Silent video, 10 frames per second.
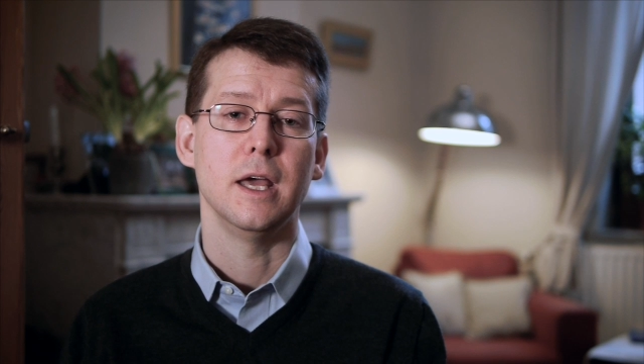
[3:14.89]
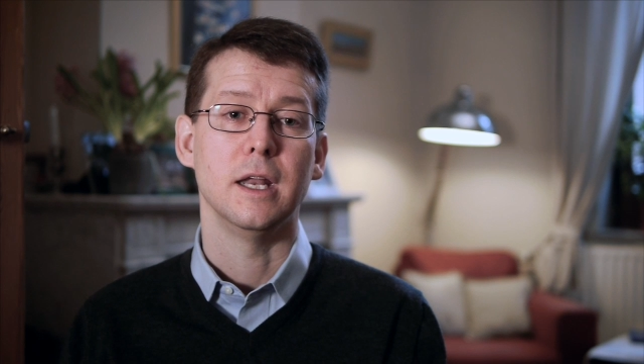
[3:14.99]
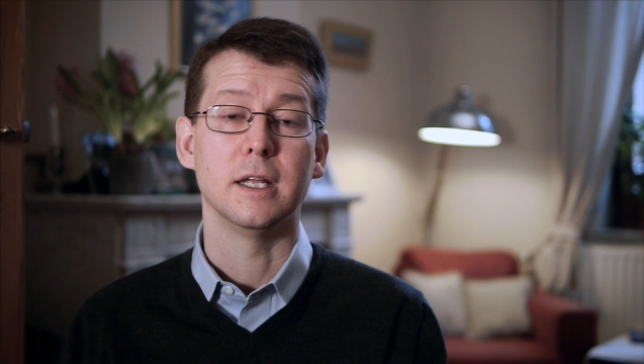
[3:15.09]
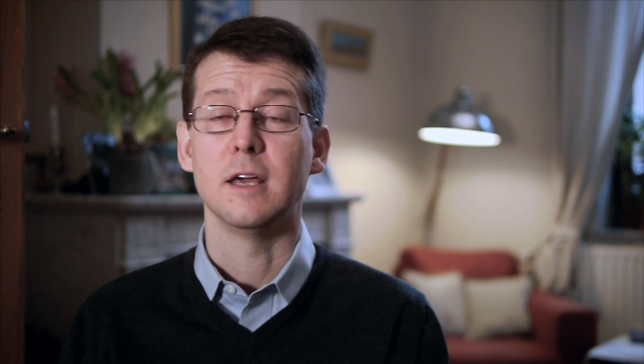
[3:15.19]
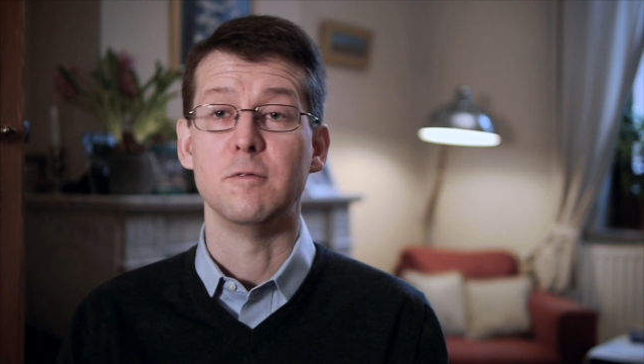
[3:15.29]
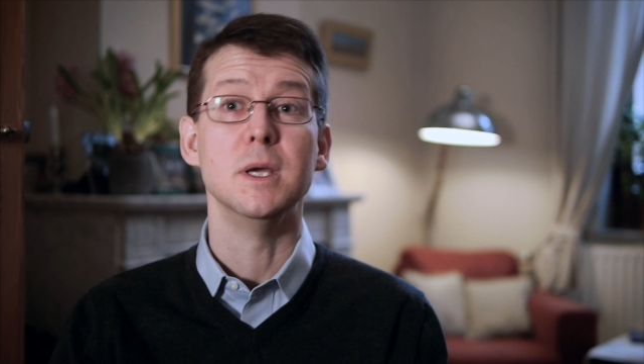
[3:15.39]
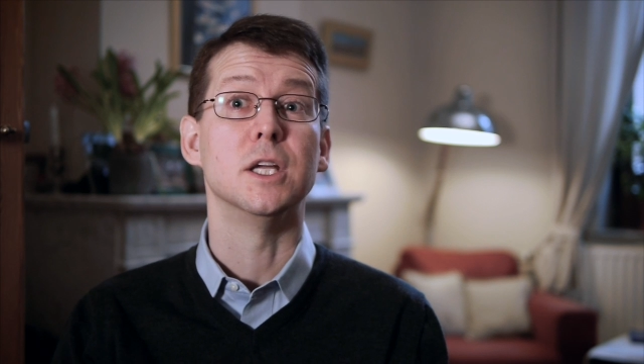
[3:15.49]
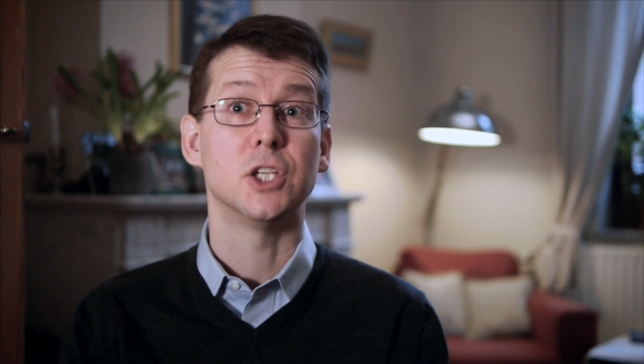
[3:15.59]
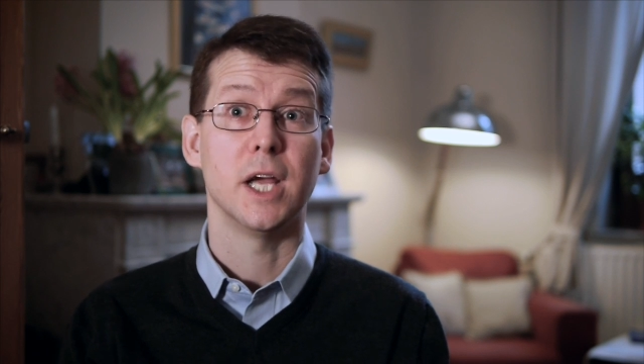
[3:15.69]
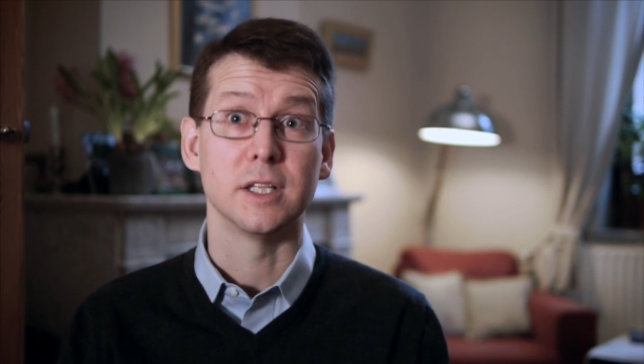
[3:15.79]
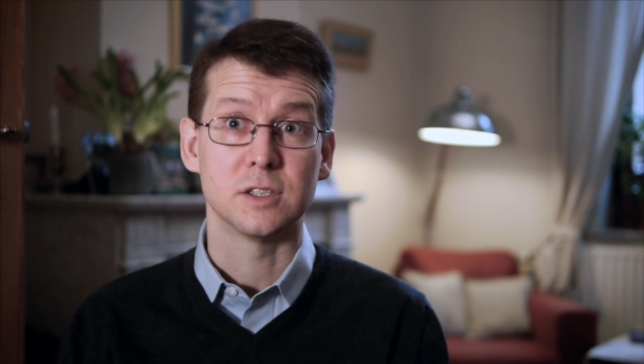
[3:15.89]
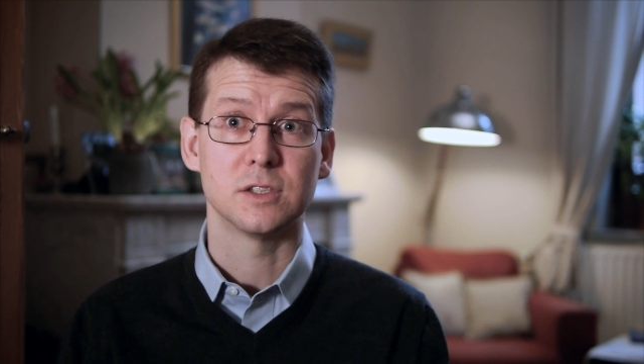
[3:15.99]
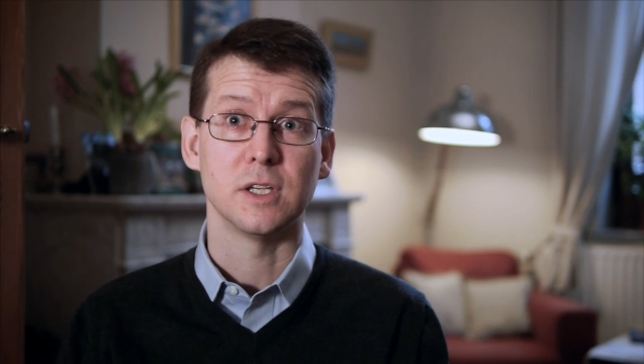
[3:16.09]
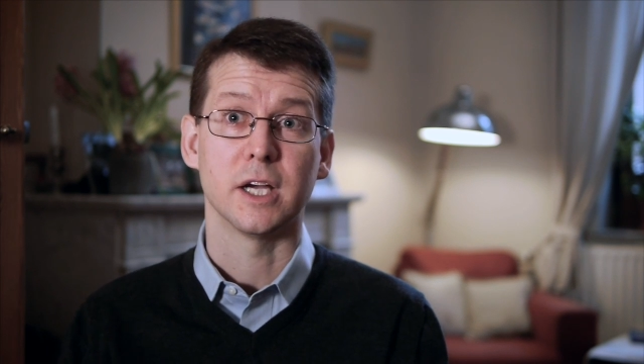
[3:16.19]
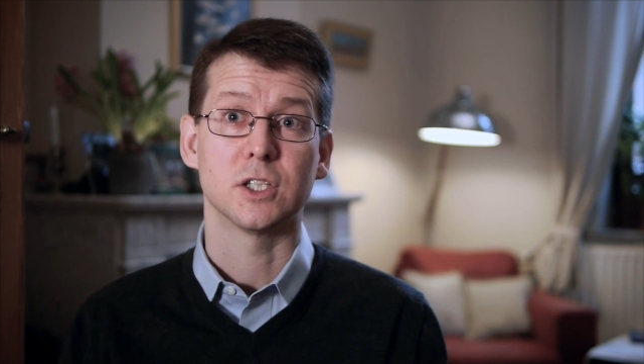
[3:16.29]
and it gave me a chance
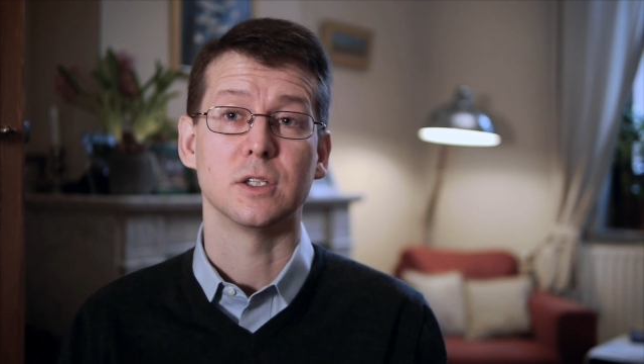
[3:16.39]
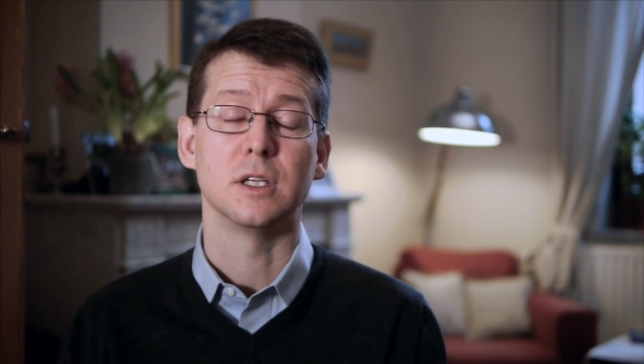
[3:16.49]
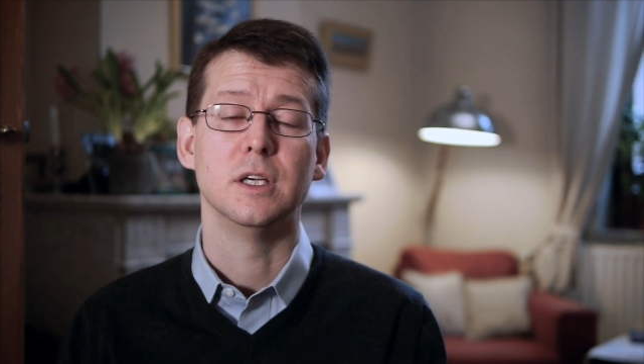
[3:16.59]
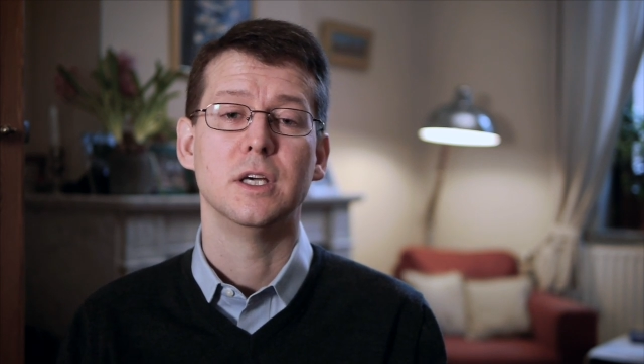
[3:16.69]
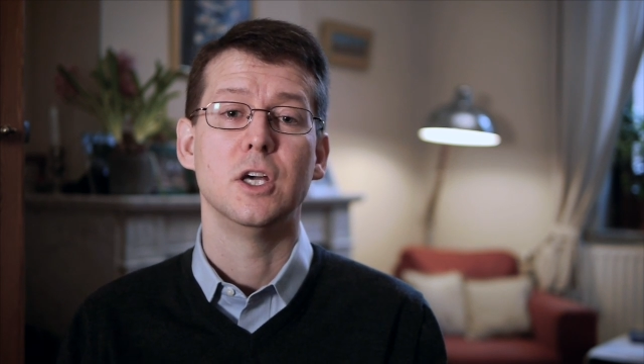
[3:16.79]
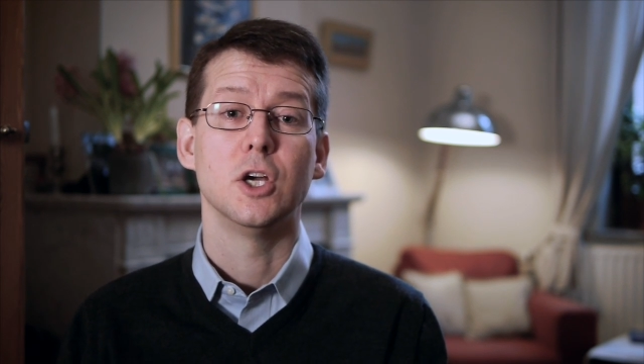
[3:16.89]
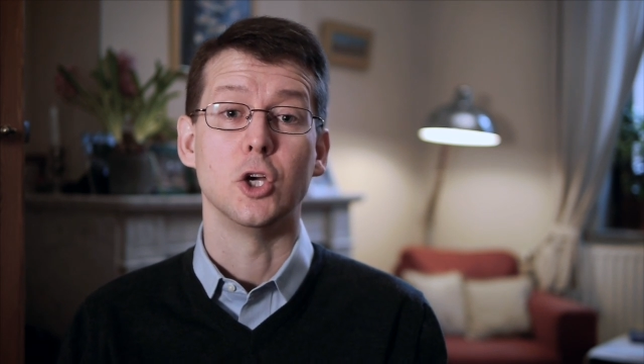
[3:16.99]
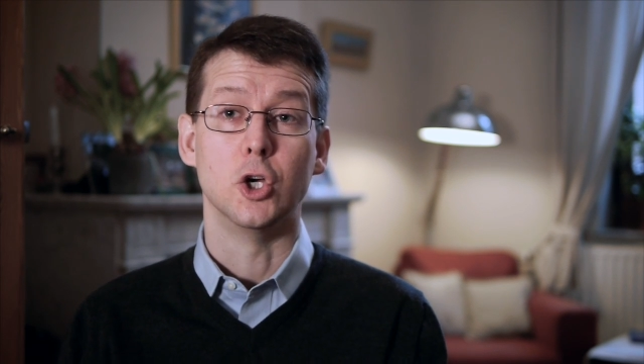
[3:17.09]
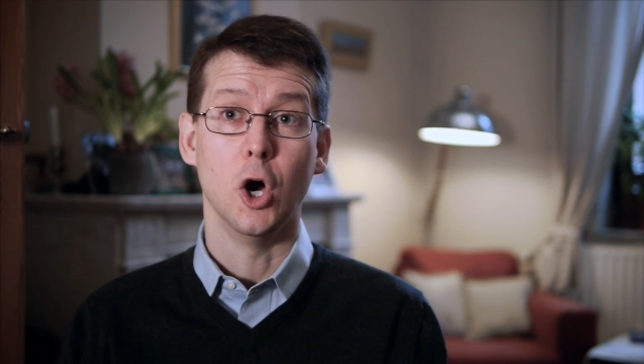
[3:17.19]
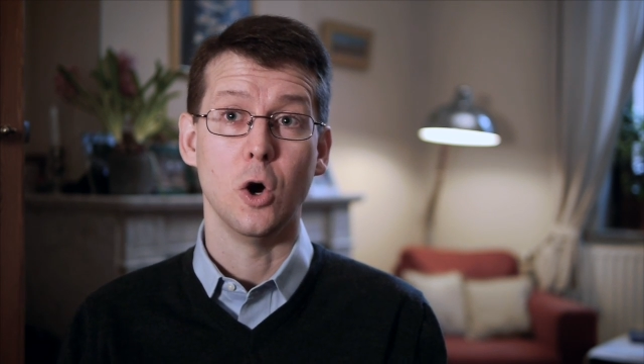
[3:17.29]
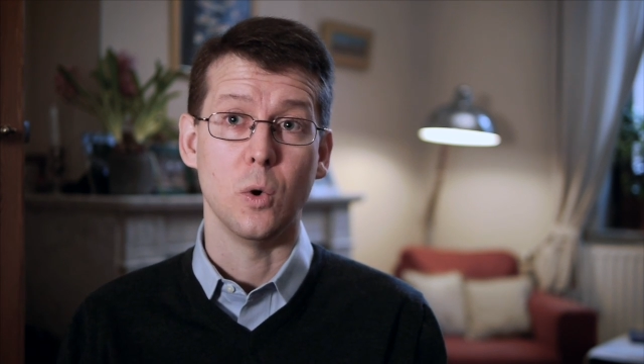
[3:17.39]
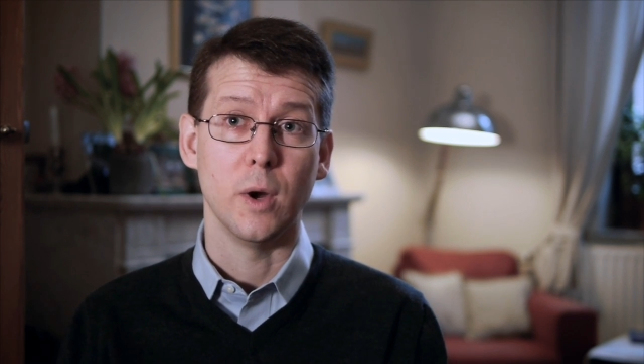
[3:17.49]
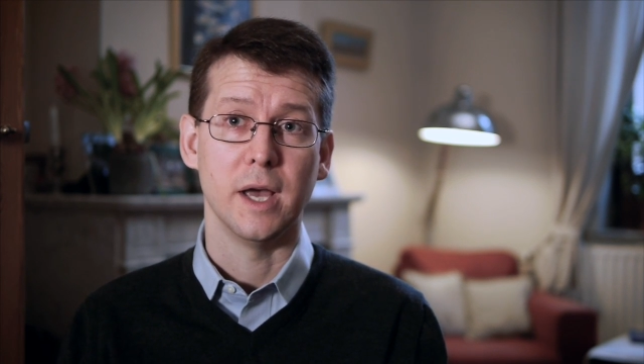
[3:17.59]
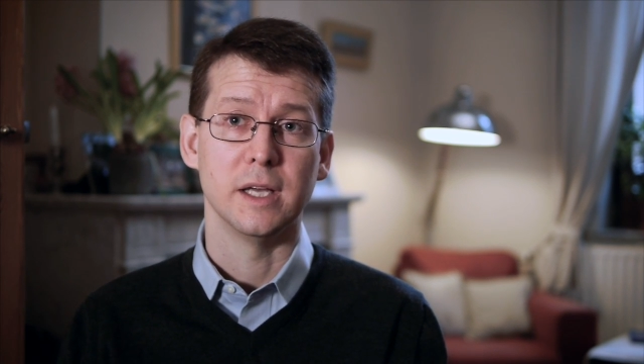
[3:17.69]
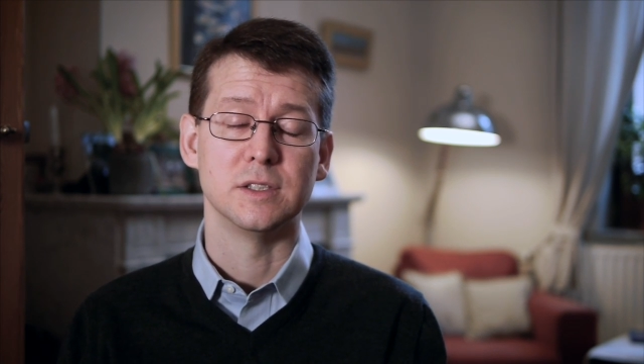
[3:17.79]
to actually go
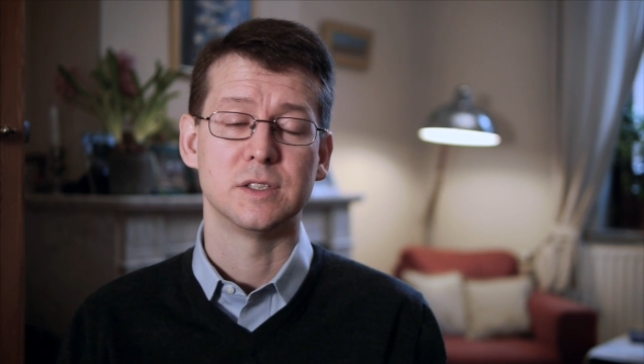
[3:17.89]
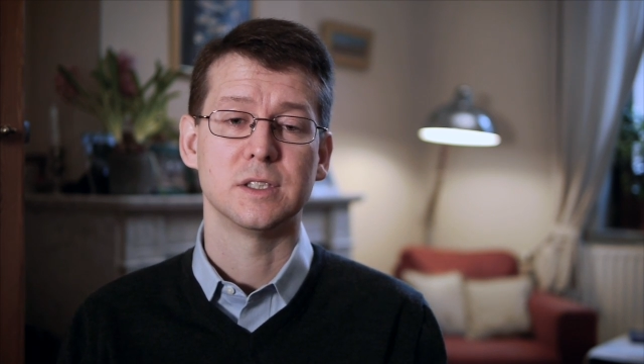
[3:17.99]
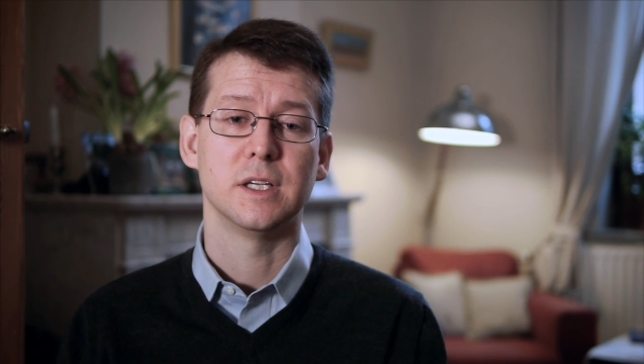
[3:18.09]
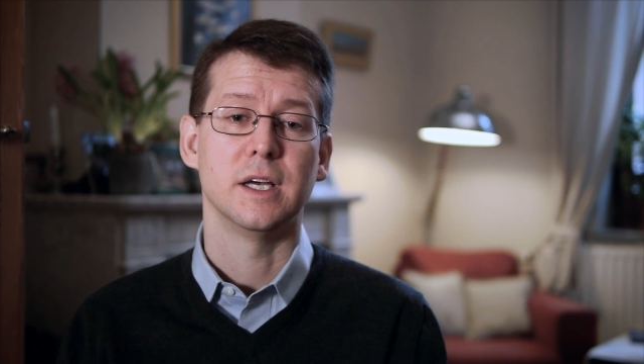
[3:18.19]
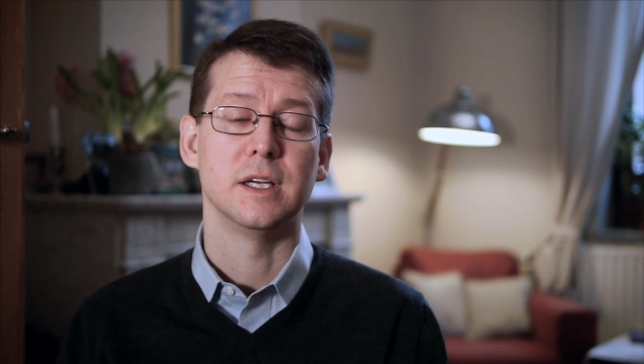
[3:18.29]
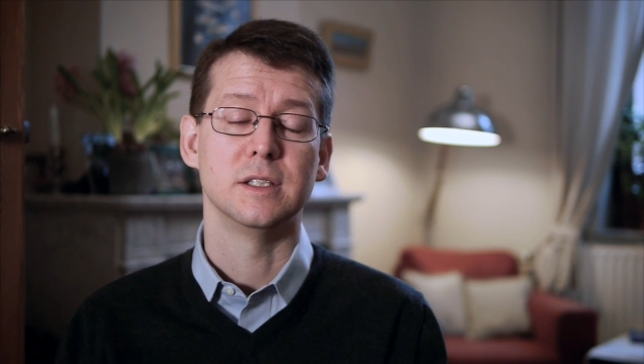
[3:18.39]
as uh,